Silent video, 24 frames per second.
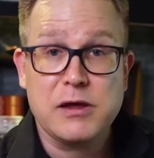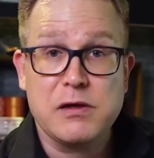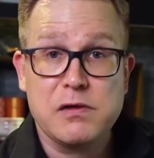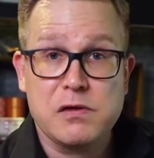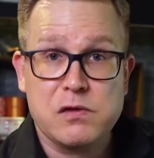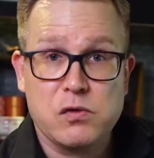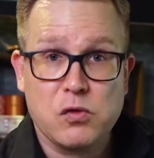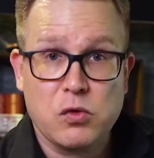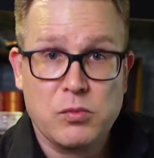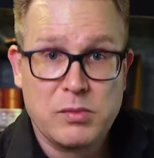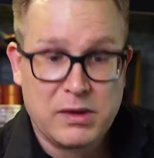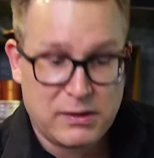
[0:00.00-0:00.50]

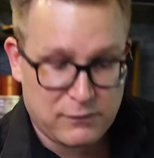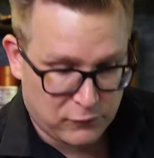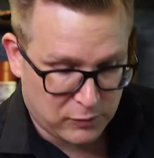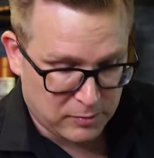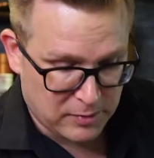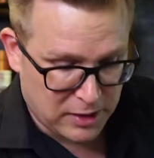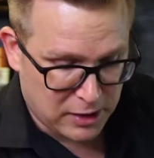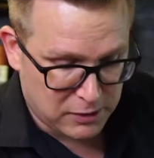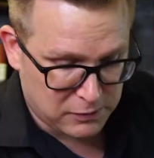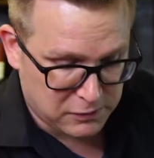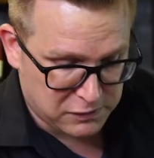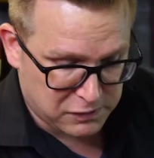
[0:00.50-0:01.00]
Izumi
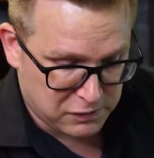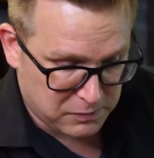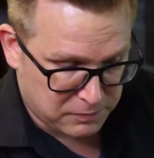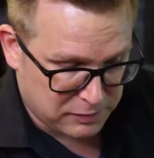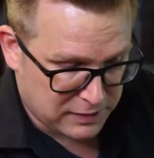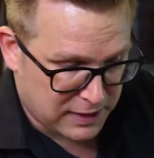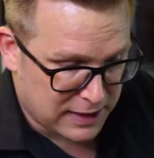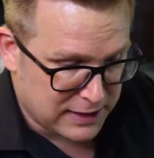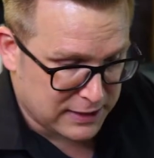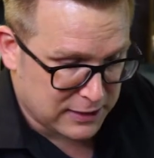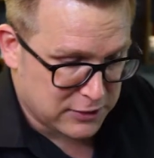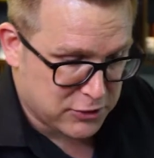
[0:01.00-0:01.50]
from our
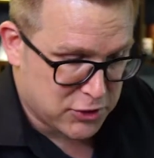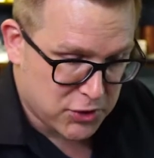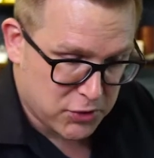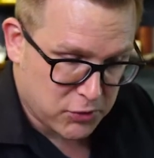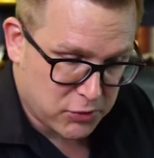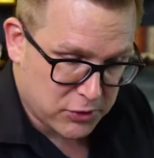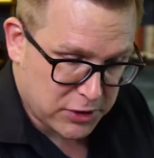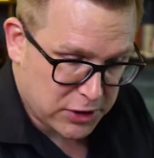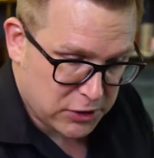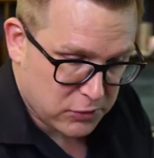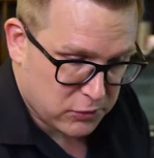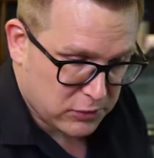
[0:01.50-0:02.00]
supplier
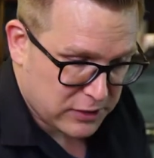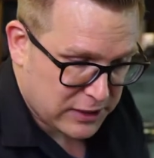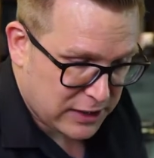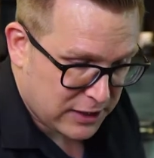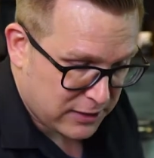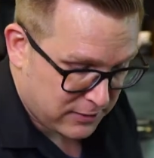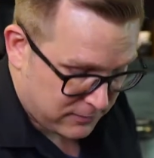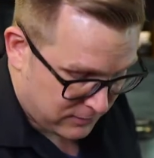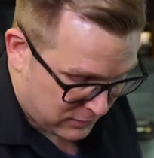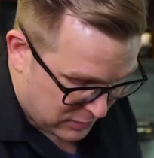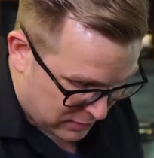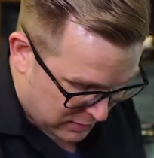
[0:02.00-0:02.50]

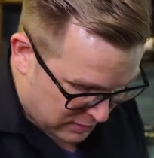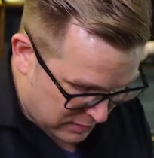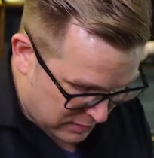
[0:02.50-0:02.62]
Shogyoken.